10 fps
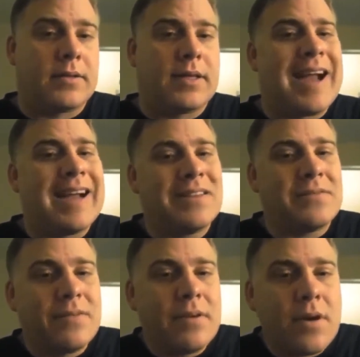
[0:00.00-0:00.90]
Kind
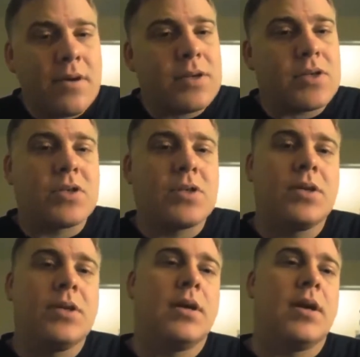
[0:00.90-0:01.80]
of nerdish,
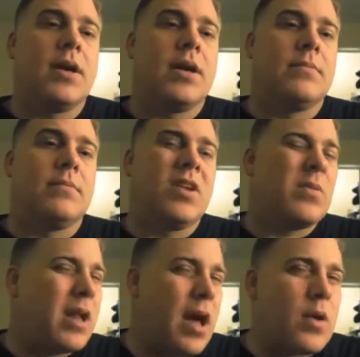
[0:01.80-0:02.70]
a
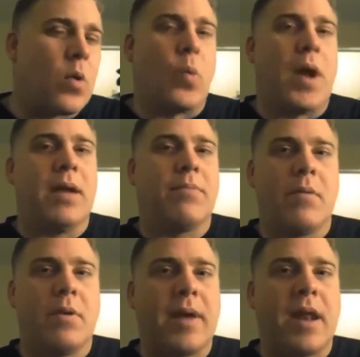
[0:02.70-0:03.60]
little bit underweight,
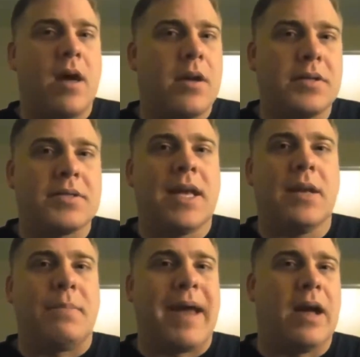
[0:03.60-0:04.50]
probably about
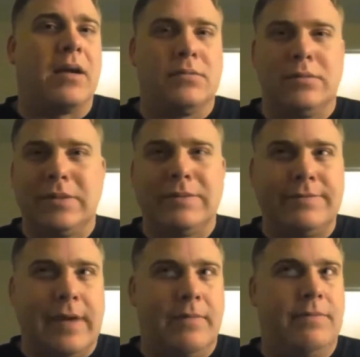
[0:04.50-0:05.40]
110 pounds,
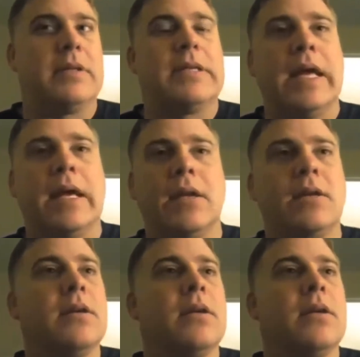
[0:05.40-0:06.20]
5'10",